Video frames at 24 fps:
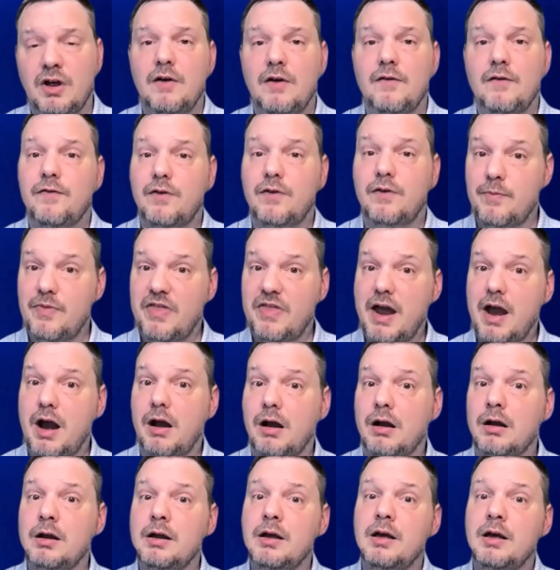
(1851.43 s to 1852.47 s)
From
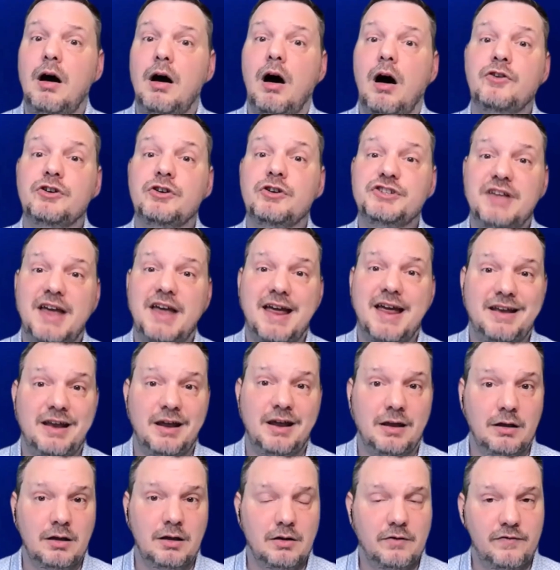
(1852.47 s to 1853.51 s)
there,
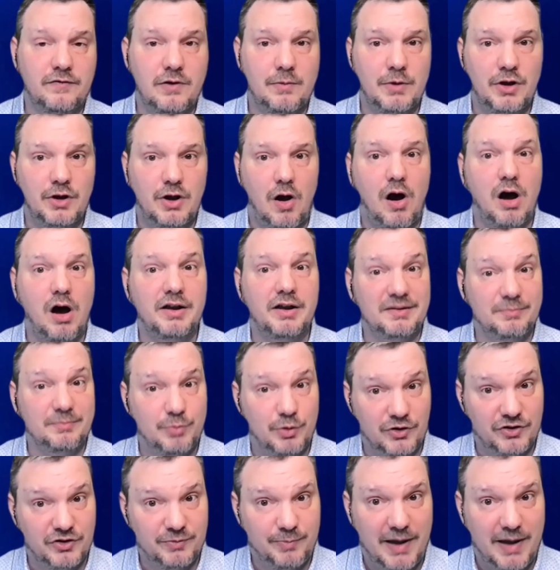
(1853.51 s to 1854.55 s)
understanding from an audit
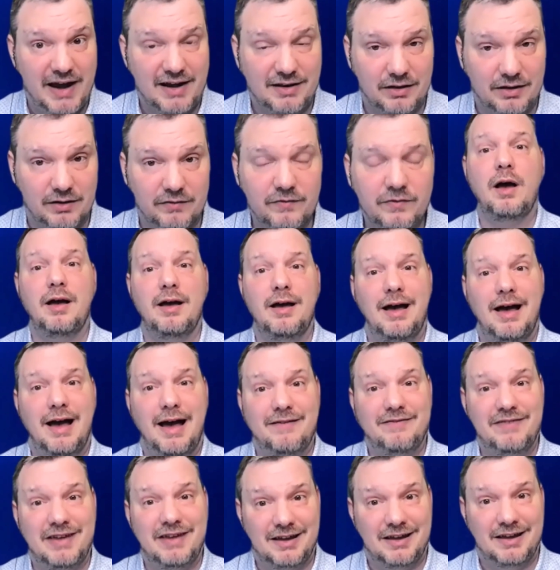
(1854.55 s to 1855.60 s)
perspective,
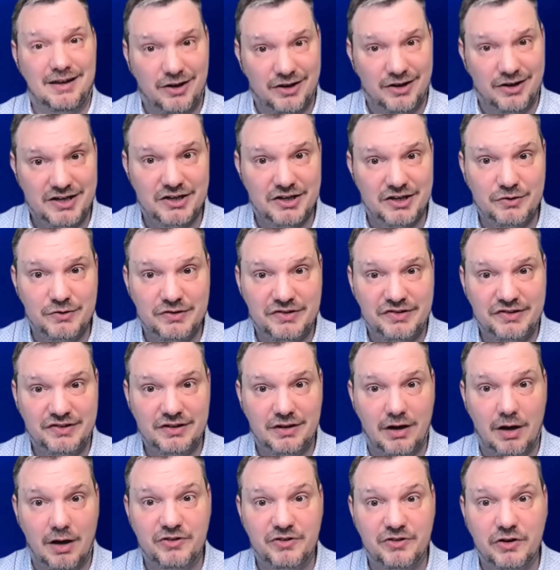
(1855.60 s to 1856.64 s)
having continuous
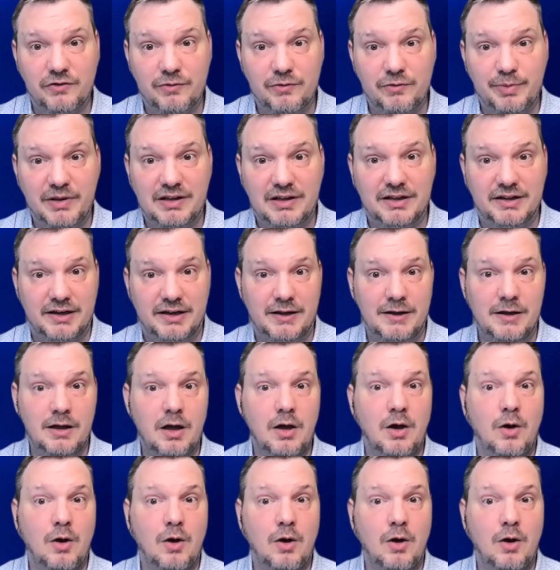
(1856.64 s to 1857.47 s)
observability,